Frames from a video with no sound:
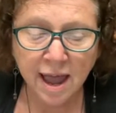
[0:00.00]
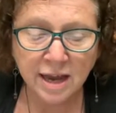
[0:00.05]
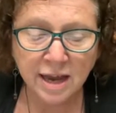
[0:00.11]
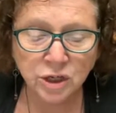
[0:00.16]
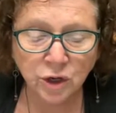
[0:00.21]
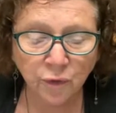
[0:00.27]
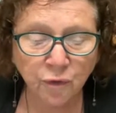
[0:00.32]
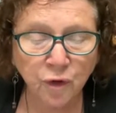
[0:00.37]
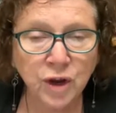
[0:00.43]

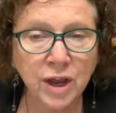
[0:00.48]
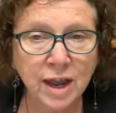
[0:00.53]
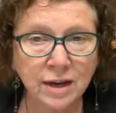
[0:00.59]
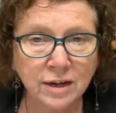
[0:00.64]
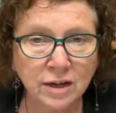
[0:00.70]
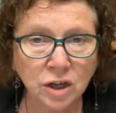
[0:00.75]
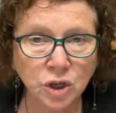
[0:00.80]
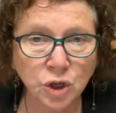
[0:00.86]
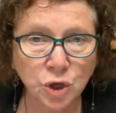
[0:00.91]
And don't
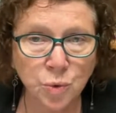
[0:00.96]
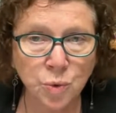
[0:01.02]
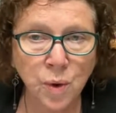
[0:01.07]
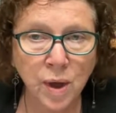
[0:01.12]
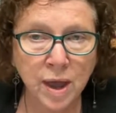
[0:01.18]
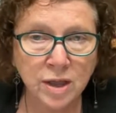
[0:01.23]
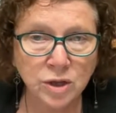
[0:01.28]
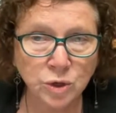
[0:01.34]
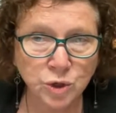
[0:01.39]
forget,
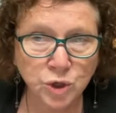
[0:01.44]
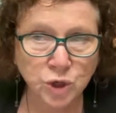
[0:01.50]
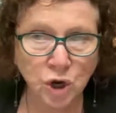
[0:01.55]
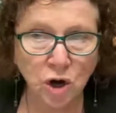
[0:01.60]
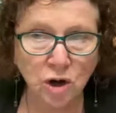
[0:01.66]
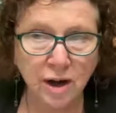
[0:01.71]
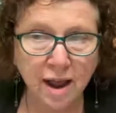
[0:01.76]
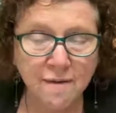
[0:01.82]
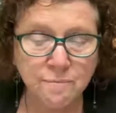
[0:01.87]
you in your
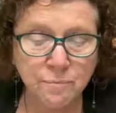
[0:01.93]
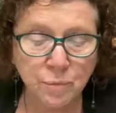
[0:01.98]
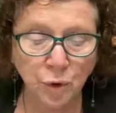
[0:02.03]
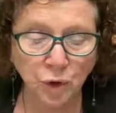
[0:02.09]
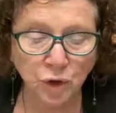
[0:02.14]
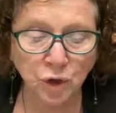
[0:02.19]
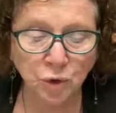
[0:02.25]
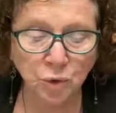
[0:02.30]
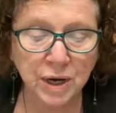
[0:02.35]
chart have
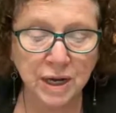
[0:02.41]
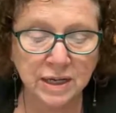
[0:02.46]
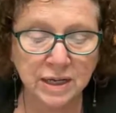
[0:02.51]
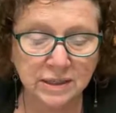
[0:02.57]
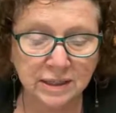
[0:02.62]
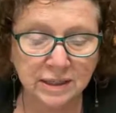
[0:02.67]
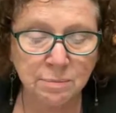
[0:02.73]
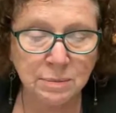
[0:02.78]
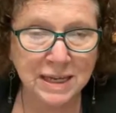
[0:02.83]
Mercury
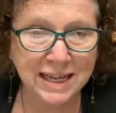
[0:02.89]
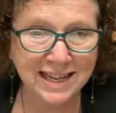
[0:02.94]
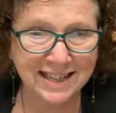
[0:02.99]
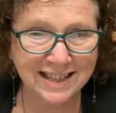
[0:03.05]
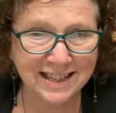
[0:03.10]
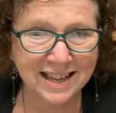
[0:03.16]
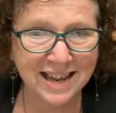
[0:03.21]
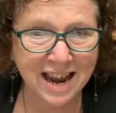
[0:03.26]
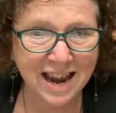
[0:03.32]
Kazemi
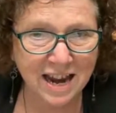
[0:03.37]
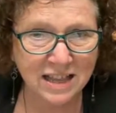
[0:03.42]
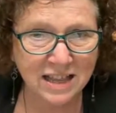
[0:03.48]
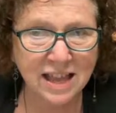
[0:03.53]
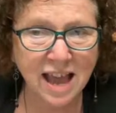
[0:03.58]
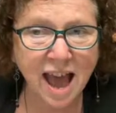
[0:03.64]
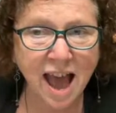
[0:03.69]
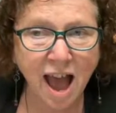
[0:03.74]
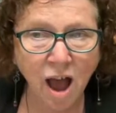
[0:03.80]
in the
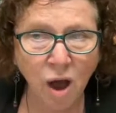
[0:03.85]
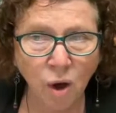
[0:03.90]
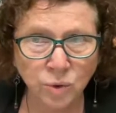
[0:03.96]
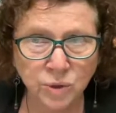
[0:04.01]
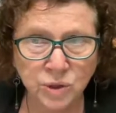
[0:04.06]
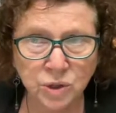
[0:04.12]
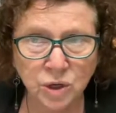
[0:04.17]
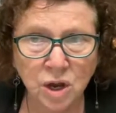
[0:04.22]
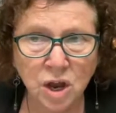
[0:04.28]
8th
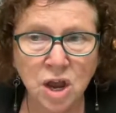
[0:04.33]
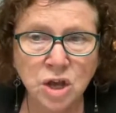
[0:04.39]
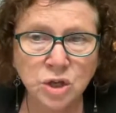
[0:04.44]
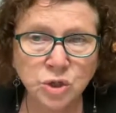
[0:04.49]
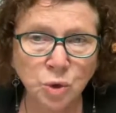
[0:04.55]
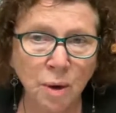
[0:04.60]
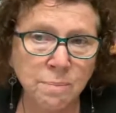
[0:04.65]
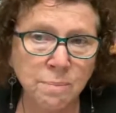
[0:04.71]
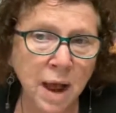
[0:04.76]
house.
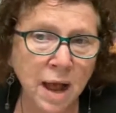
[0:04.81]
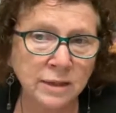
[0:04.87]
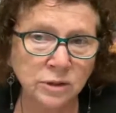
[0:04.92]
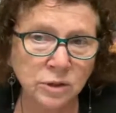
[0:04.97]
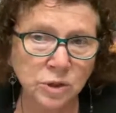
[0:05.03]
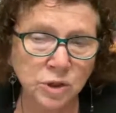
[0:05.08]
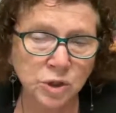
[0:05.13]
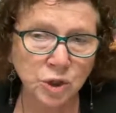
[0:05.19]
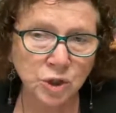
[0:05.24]
So I'm
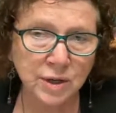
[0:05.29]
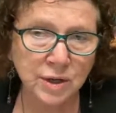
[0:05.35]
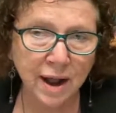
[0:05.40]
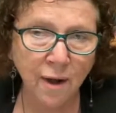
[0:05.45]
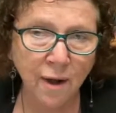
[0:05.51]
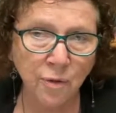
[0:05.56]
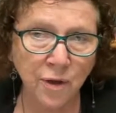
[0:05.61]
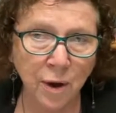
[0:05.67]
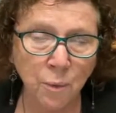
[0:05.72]
not certain
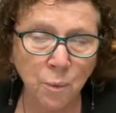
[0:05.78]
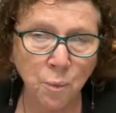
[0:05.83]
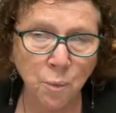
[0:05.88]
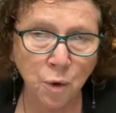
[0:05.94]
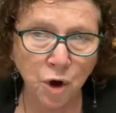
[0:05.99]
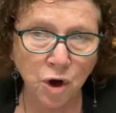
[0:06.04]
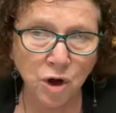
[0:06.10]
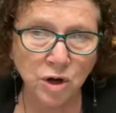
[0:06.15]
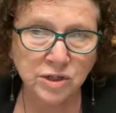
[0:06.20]
how that
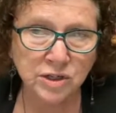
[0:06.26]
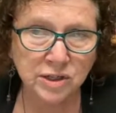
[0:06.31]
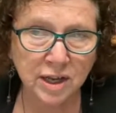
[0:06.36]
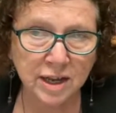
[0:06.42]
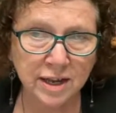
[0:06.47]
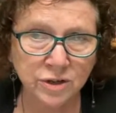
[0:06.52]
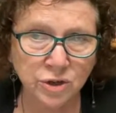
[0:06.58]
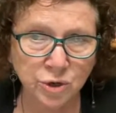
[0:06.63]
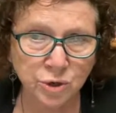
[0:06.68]
works
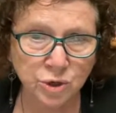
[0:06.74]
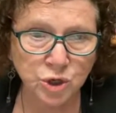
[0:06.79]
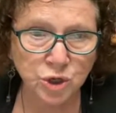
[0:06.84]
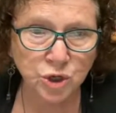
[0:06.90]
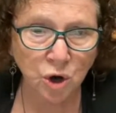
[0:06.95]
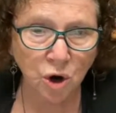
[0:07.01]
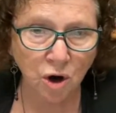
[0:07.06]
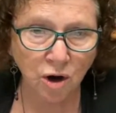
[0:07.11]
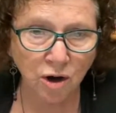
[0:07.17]
in your
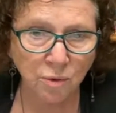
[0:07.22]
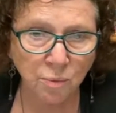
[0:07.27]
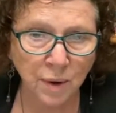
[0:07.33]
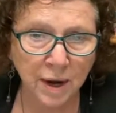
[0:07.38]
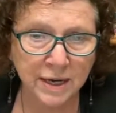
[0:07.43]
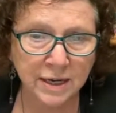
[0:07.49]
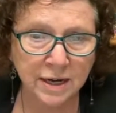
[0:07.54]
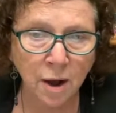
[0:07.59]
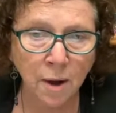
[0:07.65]
chart
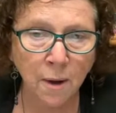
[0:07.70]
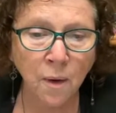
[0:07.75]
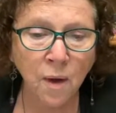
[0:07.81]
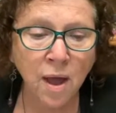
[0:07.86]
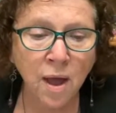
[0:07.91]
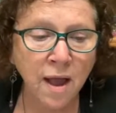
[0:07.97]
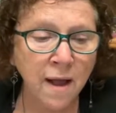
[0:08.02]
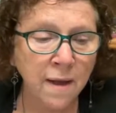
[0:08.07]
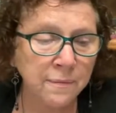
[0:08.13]
right now.
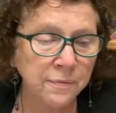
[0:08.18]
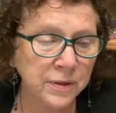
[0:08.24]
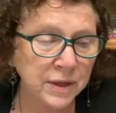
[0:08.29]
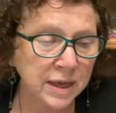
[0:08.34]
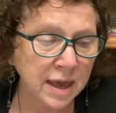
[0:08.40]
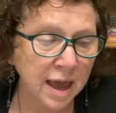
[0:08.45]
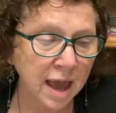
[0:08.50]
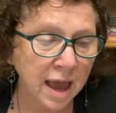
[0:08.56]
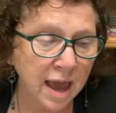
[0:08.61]

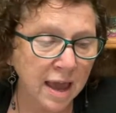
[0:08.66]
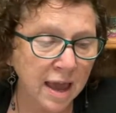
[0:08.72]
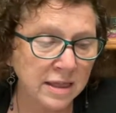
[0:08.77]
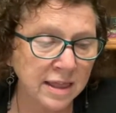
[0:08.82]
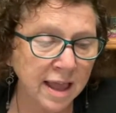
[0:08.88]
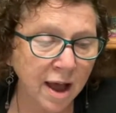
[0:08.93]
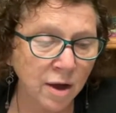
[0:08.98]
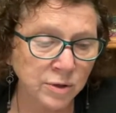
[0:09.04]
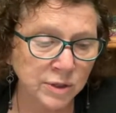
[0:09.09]
The
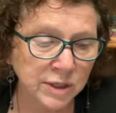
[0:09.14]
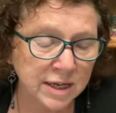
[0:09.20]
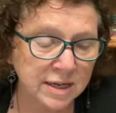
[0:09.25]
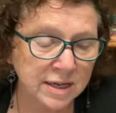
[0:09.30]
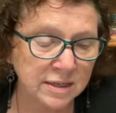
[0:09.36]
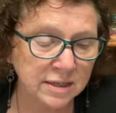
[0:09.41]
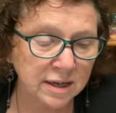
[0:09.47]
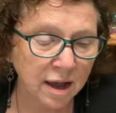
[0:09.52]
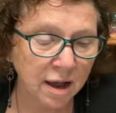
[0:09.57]
8th house
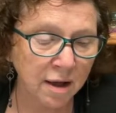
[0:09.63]
has